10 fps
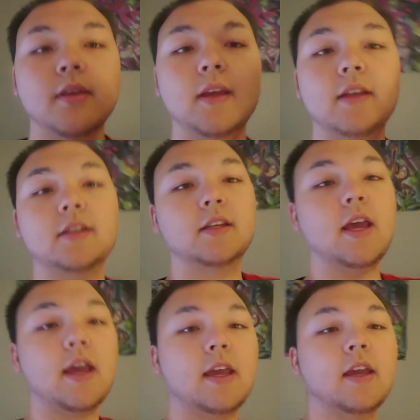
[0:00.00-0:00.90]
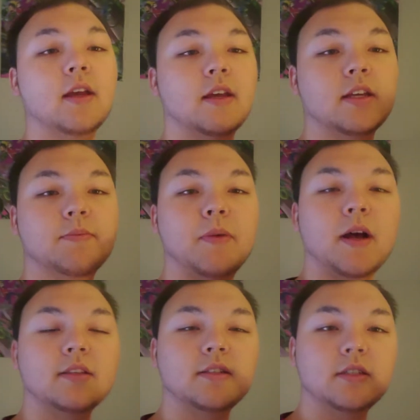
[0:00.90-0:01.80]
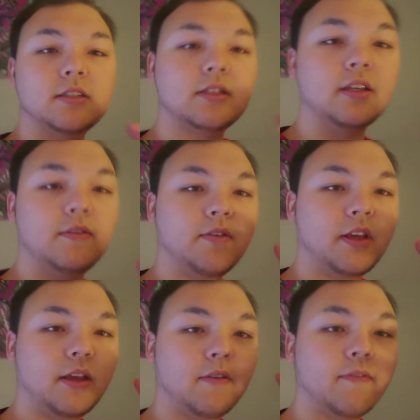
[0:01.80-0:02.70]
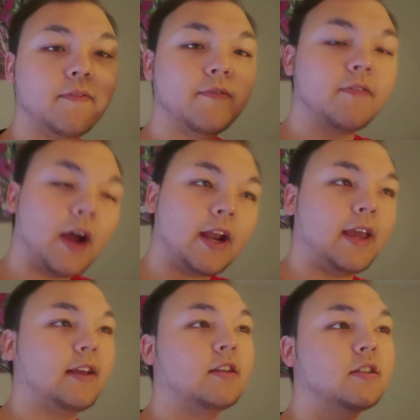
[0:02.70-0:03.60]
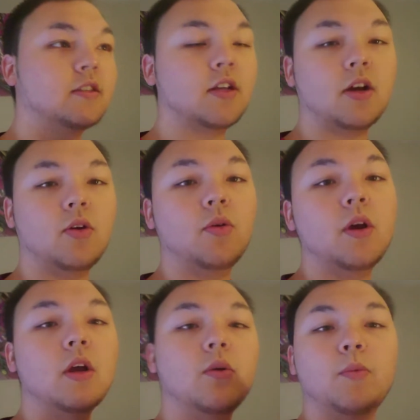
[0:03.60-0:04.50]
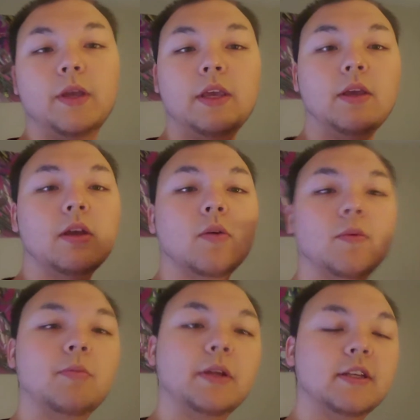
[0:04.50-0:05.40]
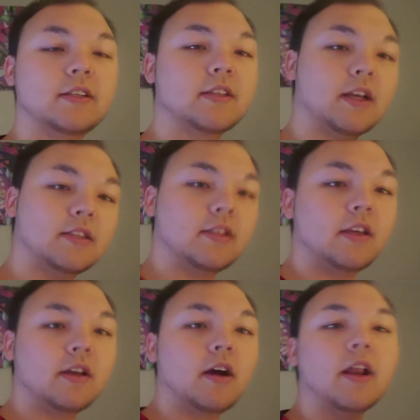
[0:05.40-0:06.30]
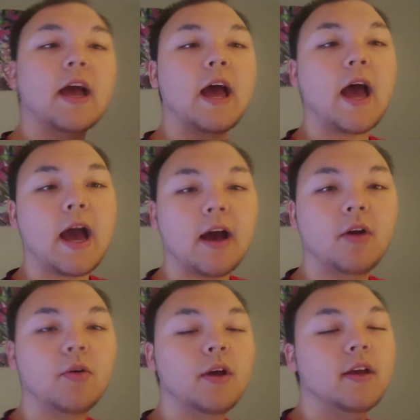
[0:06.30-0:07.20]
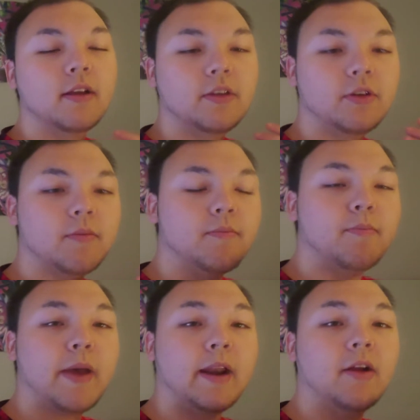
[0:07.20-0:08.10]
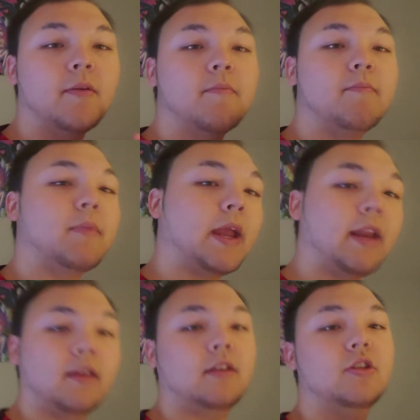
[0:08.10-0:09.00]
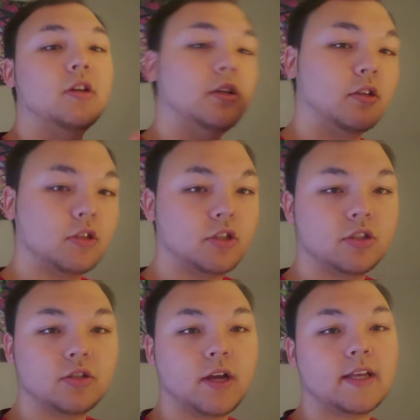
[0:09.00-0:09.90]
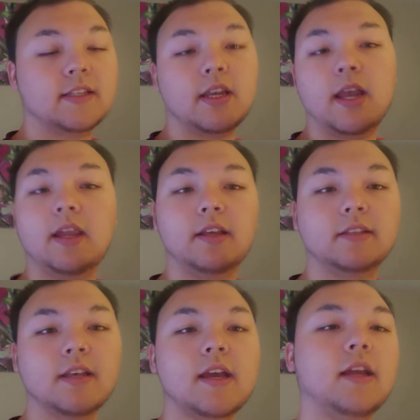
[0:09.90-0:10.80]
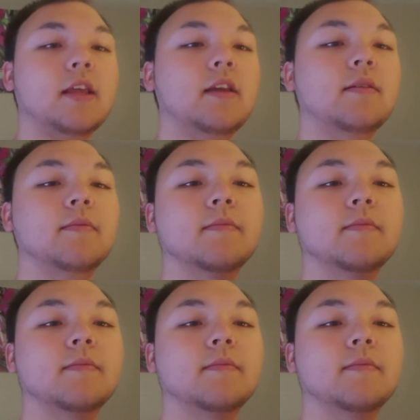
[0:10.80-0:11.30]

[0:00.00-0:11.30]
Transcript: And today is Positivity Friday. So we will be discussing on how you can better manage your stress and anxiety.